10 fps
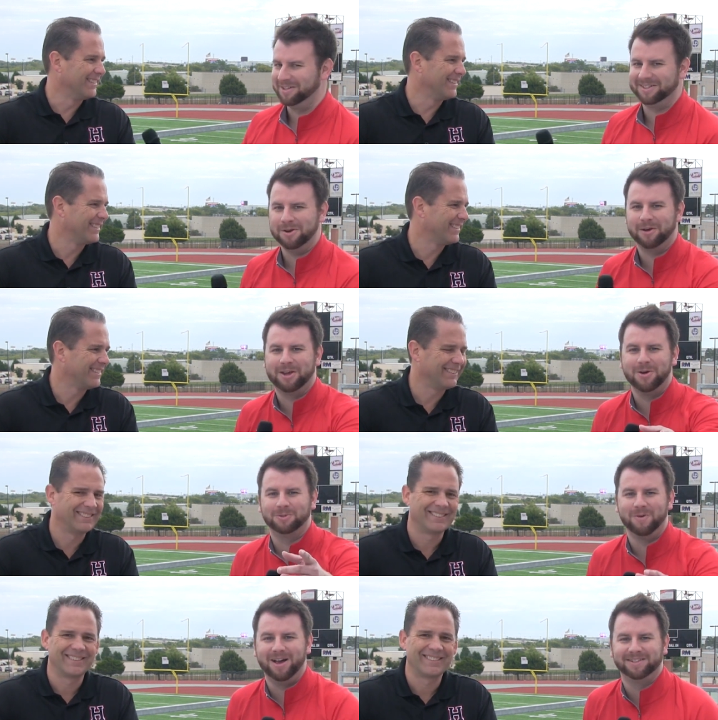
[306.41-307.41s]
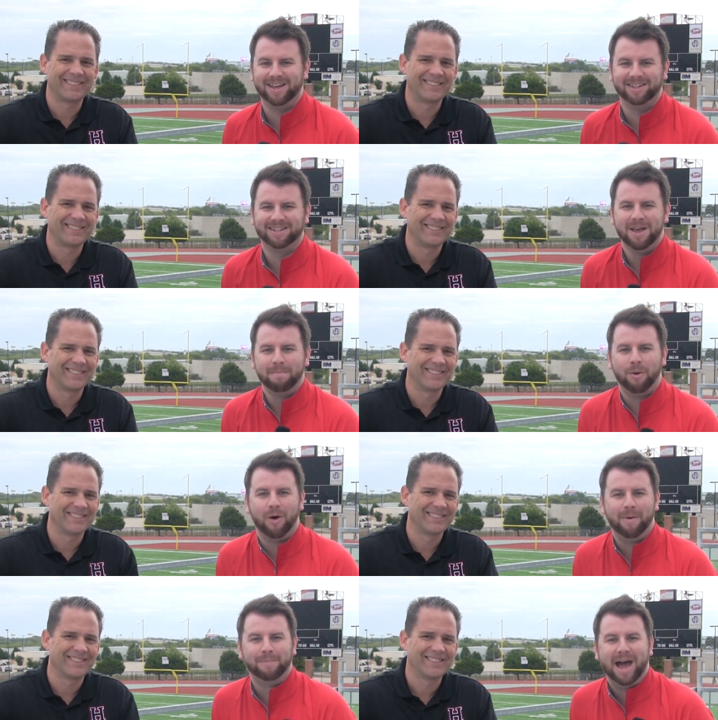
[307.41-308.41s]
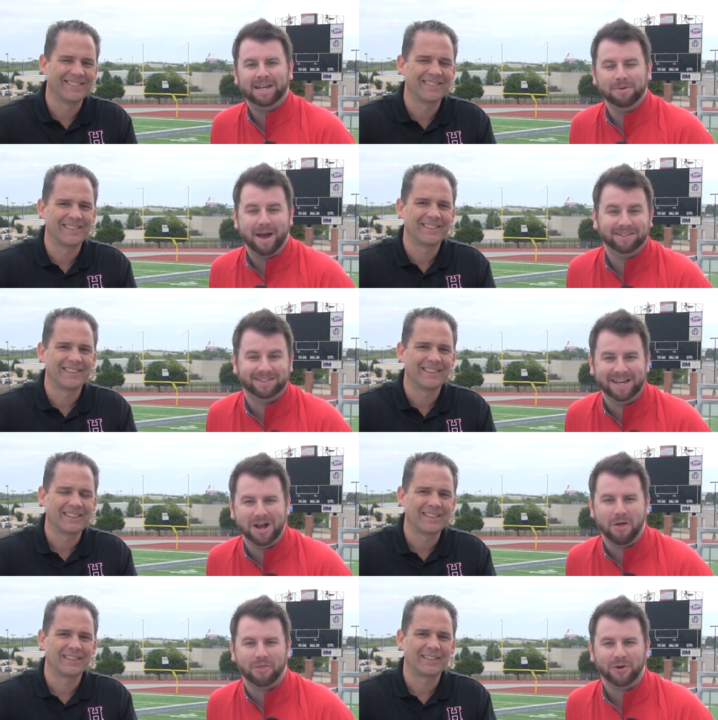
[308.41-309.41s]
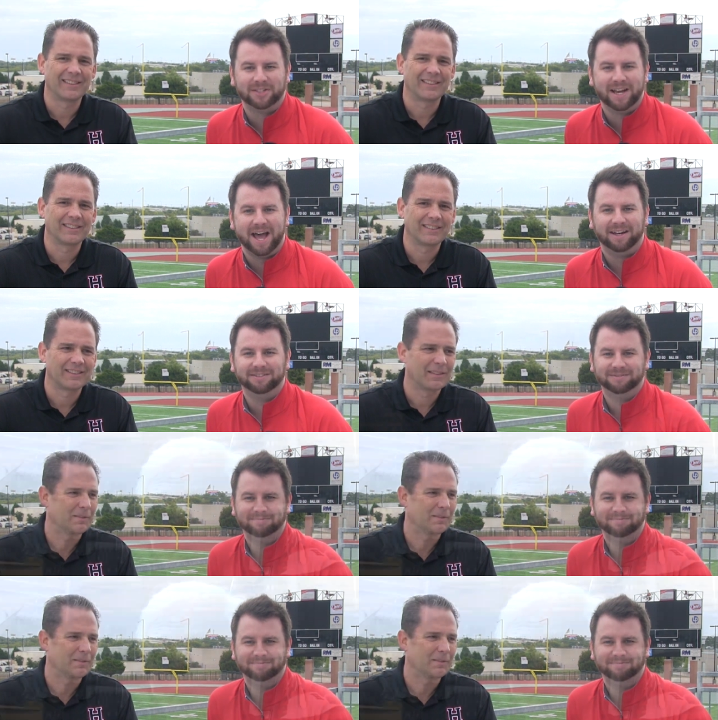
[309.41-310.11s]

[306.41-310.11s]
Speaker 1: Let's see what Coach Moss says about what might you might see on Thursday night